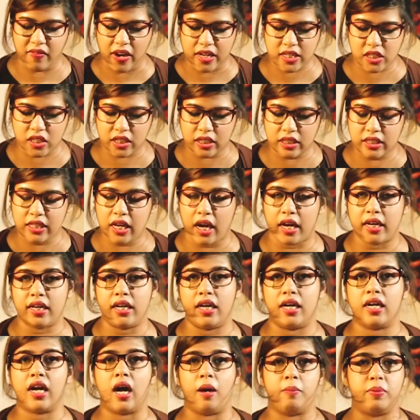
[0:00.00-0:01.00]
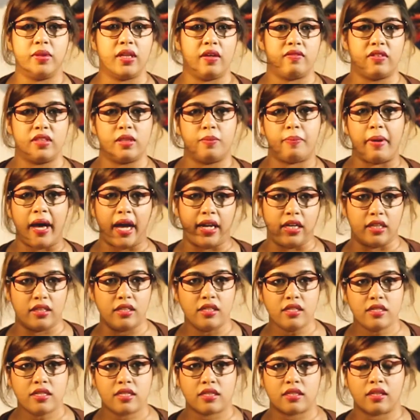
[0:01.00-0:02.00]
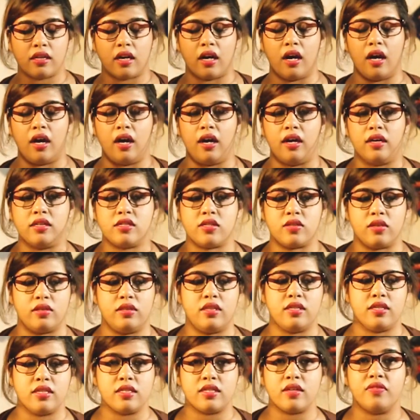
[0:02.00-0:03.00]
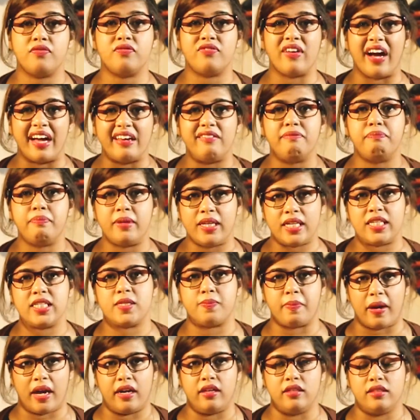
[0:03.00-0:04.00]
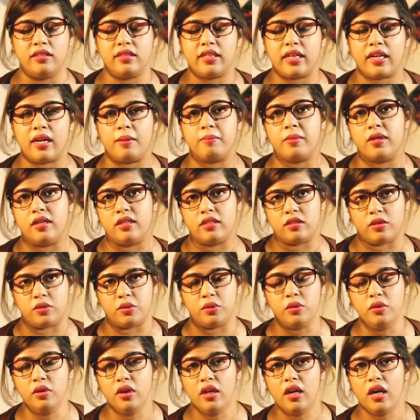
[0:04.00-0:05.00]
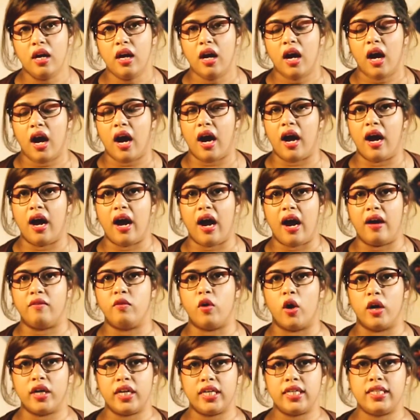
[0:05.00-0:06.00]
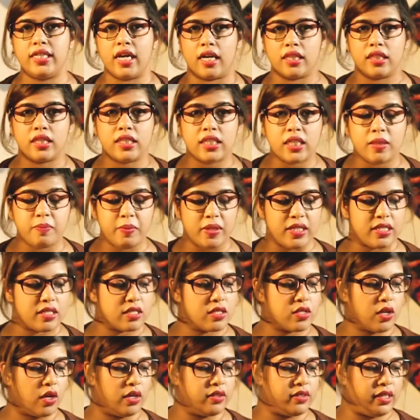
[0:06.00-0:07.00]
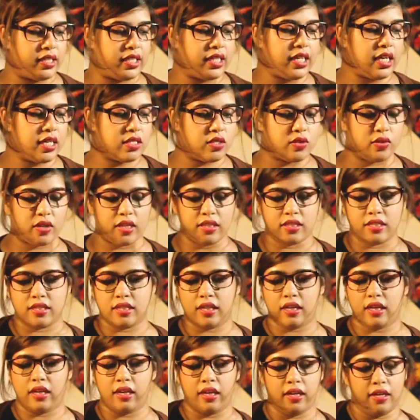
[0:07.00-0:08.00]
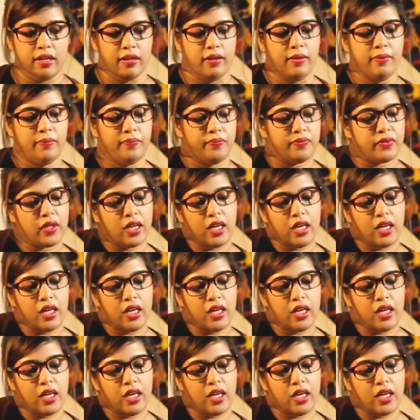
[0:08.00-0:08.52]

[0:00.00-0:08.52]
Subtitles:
I've actually done a couple of other panels. So this is a 5-piece panel that I'm going to do. I've already done 3 pieces already, as you can see here.